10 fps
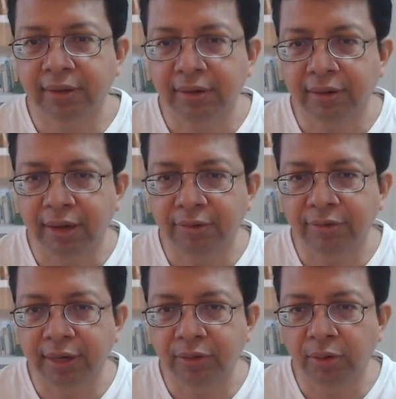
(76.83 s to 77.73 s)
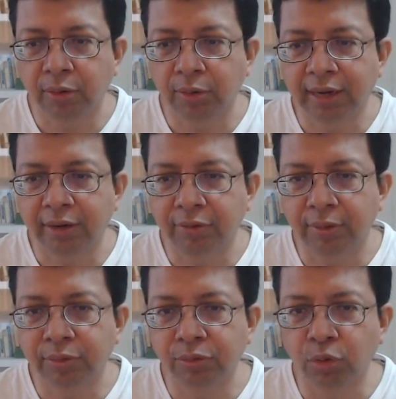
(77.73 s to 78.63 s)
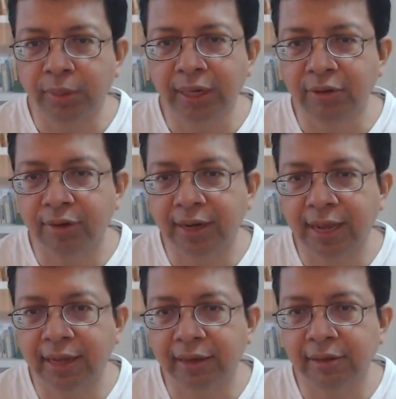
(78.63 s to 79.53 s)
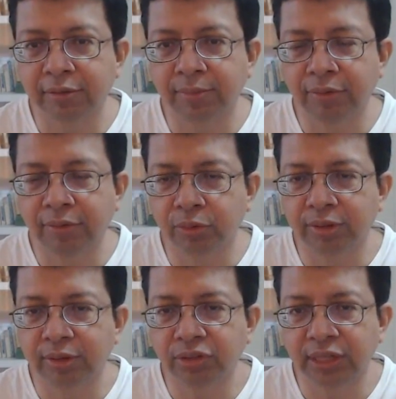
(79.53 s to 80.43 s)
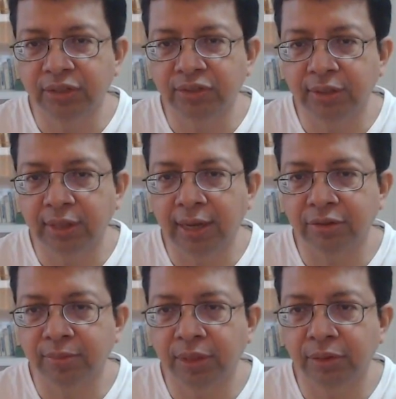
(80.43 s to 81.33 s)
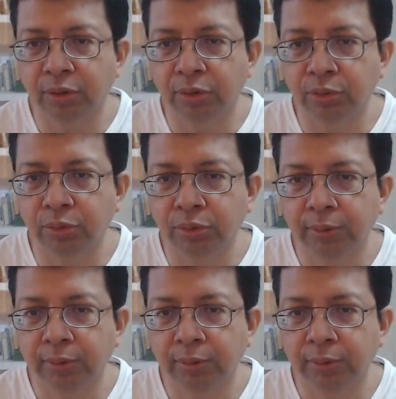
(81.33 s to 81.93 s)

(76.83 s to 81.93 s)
I have tried to look at it from so many different angles. My views have changed in the last month or two,